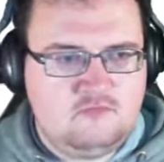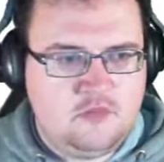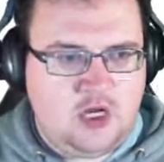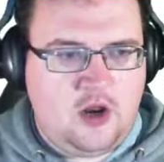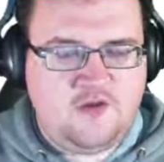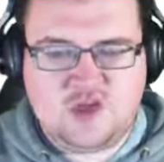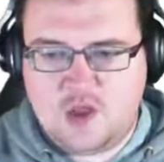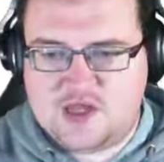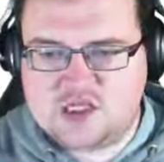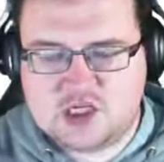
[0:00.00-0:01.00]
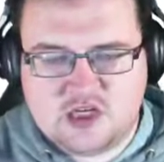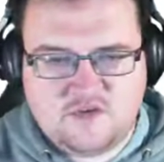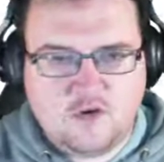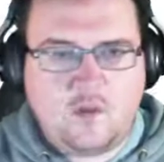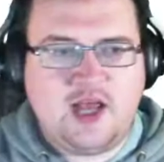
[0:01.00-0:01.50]
You know, so there's lots of
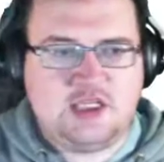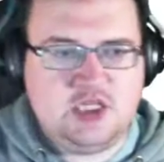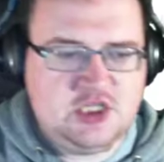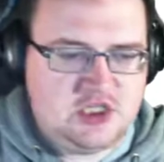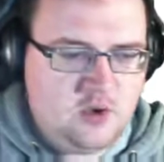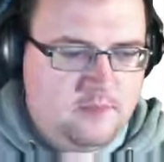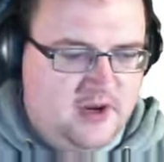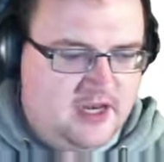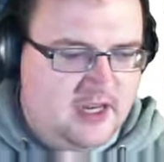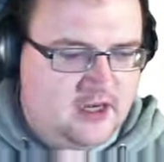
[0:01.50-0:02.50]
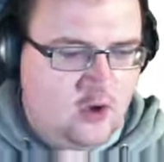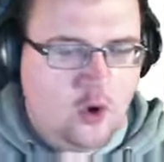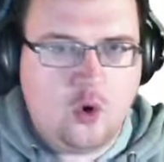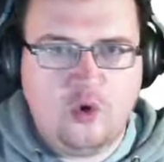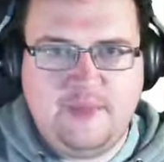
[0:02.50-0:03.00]
different ways to do it, but it
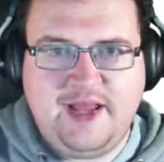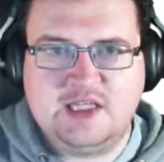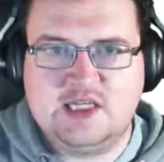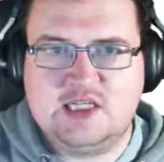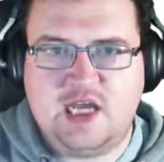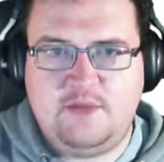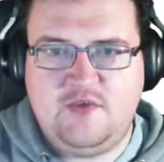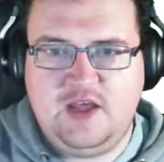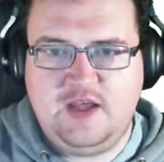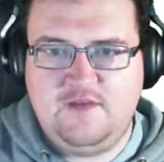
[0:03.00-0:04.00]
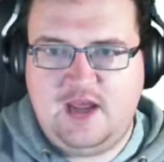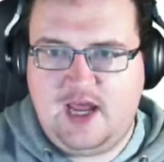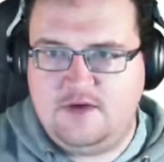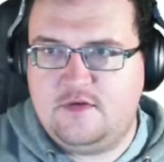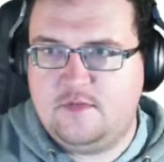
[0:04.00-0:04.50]
all means the same thing in the
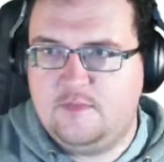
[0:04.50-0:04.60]
end.